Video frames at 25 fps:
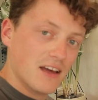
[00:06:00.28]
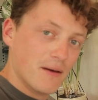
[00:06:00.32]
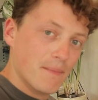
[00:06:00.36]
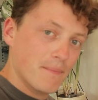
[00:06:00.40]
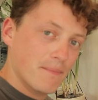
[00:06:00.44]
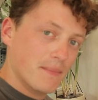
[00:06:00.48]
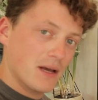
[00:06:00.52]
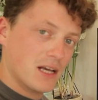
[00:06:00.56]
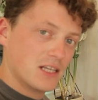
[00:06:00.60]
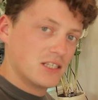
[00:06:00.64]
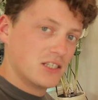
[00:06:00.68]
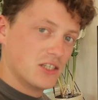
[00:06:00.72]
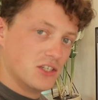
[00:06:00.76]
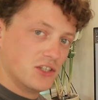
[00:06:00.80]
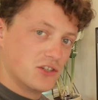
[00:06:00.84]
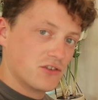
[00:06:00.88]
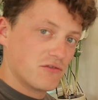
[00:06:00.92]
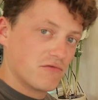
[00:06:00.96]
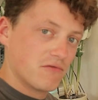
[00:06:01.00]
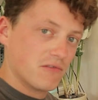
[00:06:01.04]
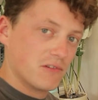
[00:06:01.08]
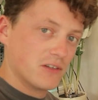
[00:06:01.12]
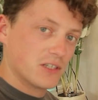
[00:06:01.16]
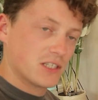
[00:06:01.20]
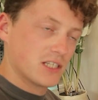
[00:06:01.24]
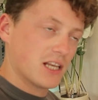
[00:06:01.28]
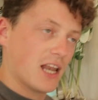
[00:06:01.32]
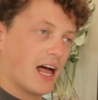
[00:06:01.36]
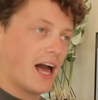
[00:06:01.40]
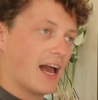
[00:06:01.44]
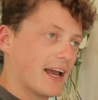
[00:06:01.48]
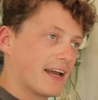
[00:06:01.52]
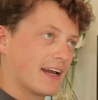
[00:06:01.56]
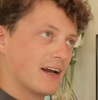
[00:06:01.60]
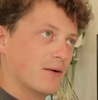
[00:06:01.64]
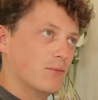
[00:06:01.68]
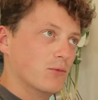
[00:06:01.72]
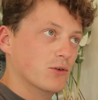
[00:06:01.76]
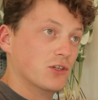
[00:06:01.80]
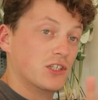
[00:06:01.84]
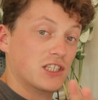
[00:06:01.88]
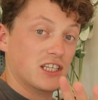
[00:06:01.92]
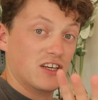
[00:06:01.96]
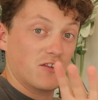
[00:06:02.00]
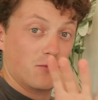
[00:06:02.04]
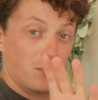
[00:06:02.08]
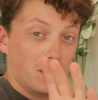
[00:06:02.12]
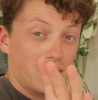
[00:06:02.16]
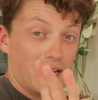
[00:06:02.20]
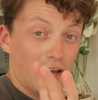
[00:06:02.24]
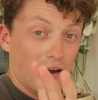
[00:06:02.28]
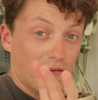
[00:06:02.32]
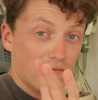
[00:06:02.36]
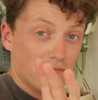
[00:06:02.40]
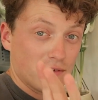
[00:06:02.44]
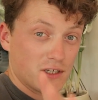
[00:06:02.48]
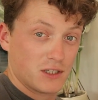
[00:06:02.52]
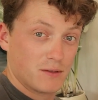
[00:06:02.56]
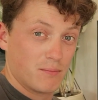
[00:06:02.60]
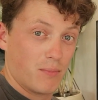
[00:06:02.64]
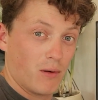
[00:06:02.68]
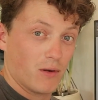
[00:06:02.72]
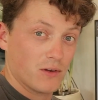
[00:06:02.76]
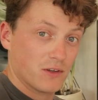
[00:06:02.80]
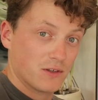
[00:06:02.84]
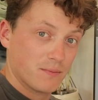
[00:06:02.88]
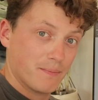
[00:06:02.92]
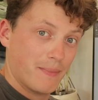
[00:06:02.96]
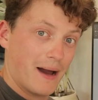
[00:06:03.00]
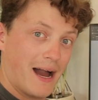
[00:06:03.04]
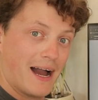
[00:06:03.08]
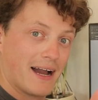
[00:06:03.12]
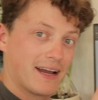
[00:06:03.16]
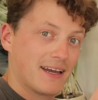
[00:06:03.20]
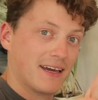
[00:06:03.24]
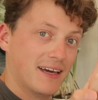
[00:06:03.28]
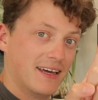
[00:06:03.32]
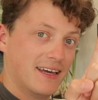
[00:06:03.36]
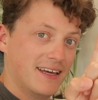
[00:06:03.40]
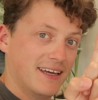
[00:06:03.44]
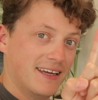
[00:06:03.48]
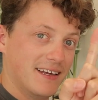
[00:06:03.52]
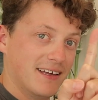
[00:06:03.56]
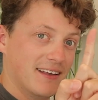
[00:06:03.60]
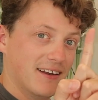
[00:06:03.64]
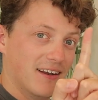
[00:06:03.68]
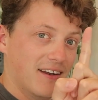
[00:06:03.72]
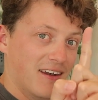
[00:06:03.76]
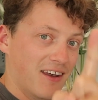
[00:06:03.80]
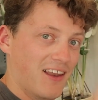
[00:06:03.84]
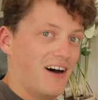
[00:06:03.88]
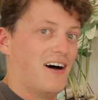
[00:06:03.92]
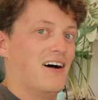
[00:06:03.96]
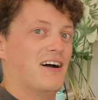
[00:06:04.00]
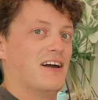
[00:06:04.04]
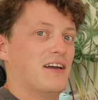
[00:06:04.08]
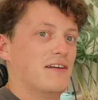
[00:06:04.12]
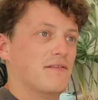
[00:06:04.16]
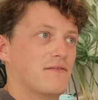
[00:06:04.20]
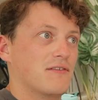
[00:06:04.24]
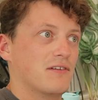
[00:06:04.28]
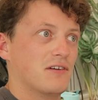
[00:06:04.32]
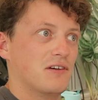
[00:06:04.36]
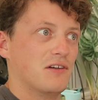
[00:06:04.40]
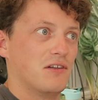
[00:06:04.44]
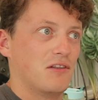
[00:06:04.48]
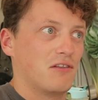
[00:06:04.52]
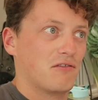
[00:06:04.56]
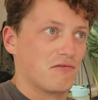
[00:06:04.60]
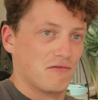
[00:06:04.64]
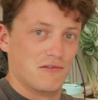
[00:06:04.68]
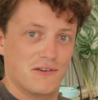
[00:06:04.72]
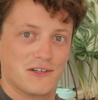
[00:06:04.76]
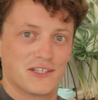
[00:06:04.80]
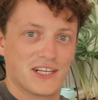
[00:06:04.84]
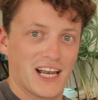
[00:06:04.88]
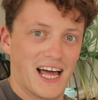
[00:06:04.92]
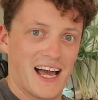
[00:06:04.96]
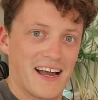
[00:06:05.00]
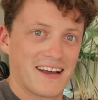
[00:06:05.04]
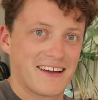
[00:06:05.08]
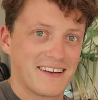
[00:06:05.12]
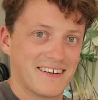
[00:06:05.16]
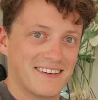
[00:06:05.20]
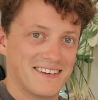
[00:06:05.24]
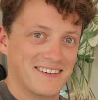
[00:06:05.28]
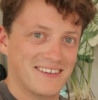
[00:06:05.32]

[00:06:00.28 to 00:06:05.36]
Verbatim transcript: it a message through Slack and we'll see if we get a response back live through Slack.